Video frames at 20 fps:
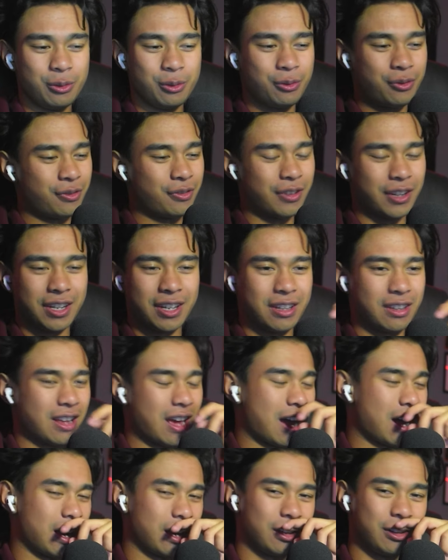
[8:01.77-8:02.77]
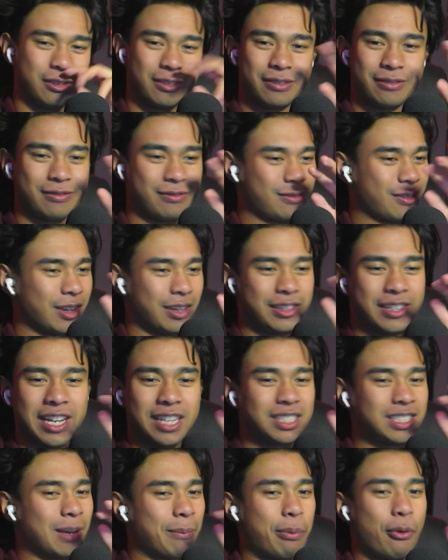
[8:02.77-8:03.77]
fucking
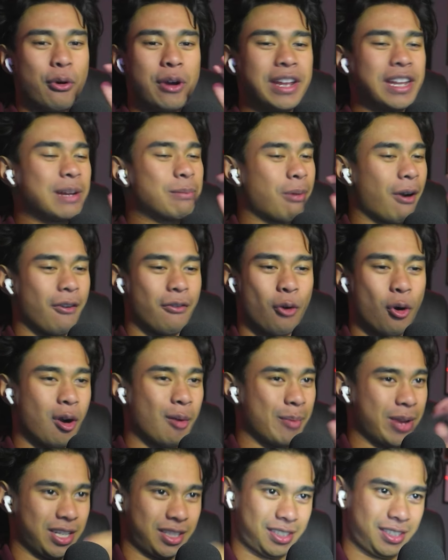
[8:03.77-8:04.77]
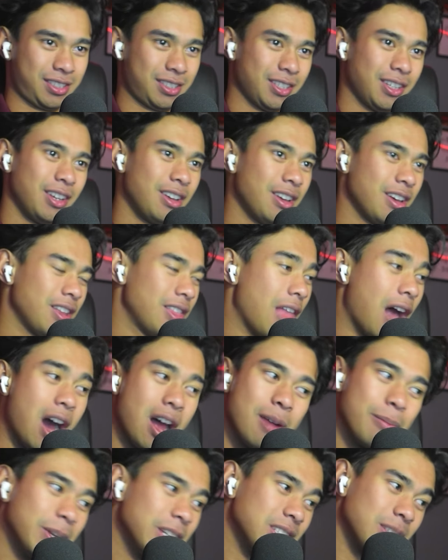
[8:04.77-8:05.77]
disappointing performance.
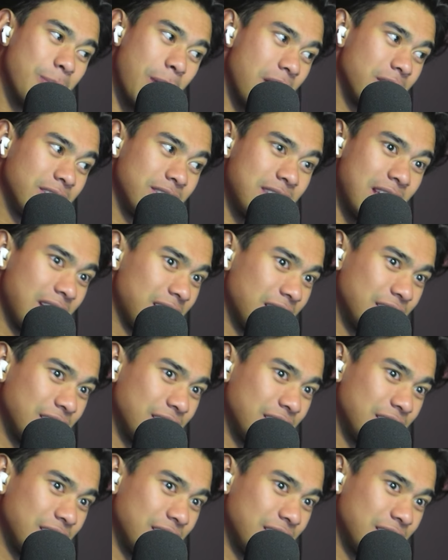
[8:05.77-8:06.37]
Nanami's about to take the